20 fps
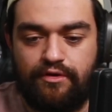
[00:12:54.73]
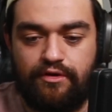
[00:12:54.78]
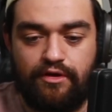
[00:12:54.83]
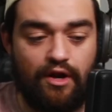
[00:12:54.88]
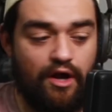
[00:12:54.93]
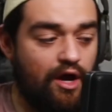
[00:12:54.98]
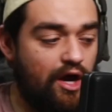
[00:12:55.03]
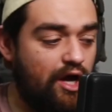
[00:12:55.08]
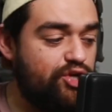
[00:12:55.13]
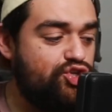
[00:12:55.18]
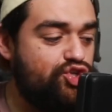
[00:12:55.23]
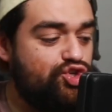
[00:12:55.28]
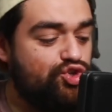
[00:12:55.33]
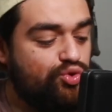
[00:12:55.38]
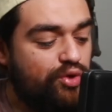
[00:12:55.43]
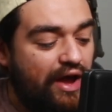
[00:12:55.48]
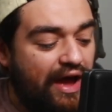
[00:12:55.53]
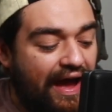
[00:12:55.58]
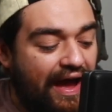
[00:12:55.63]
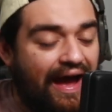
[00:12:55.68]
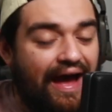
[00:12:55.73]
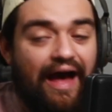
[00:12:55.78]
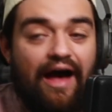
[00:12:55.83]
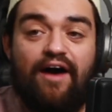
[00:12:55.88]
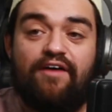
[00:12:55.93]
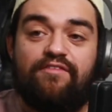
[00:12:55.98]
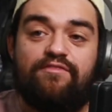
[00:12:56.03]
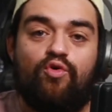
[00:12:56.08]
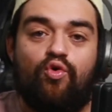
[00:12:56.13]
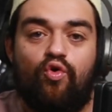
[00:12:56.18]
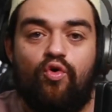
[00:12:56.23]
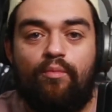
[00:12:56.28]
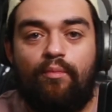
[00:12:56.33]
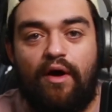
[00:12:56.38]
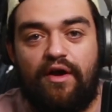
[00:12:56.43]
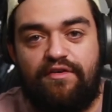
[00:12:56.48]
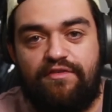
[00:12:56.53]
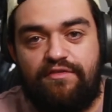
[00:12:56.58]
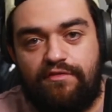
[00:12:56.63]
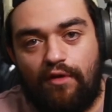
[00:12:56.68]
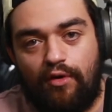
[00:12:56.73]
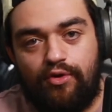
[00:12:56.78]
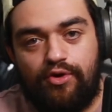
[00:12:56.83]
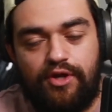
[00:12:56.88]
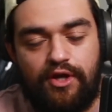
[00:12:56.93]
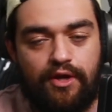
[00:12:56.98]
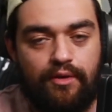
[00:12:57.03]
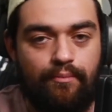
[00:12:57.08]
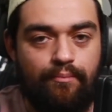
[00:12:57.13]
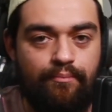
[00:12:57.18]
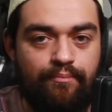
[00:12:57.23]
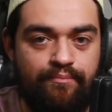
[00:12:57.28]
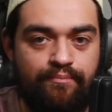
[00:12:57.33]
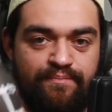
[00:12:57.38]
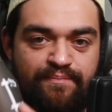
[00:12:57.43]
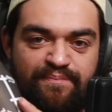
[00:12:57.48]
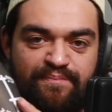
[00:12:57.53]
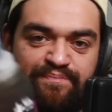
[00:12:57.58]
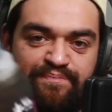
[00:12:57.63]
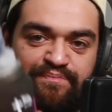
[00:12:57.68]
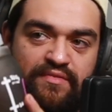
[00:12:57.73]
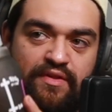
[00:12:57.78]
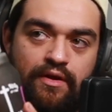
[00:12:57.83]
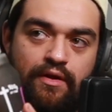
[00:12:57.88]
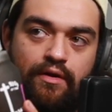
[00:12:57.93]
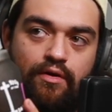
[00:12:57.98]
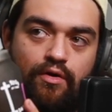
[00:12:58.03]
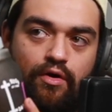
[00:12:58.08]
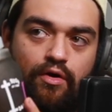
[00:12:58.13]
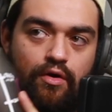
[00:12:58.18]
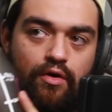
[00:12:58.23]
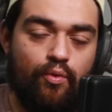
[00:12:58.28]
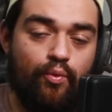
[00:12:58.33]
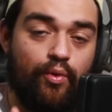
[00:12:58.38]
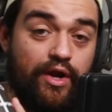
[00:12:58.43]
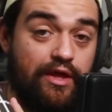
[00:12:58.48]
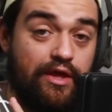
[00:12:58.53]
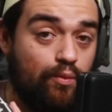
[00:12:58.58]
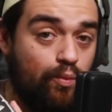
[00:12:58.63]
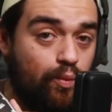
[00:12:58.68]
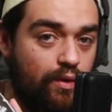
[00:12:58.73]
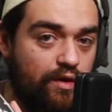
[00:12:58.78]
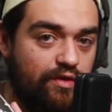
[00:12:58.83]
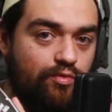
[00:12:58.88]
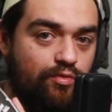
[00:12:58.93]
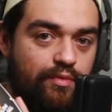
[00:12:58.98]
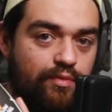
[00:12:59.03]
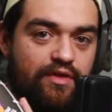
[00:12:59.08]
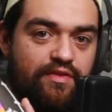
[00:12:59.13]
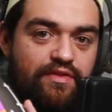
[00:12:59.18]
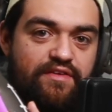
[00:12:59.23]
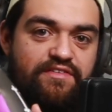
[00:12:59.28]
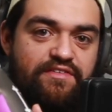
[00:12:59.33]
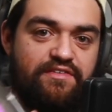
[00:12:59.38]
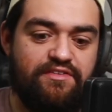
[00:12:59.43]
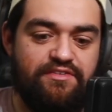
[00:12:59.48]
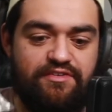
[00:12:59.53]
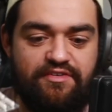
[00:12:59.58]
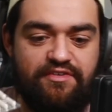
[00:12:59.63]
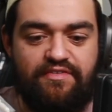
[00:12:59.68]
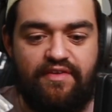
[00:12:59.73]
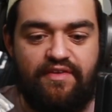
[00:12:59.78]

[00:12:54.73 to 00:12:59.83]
I should have all my sodium already with me. This is just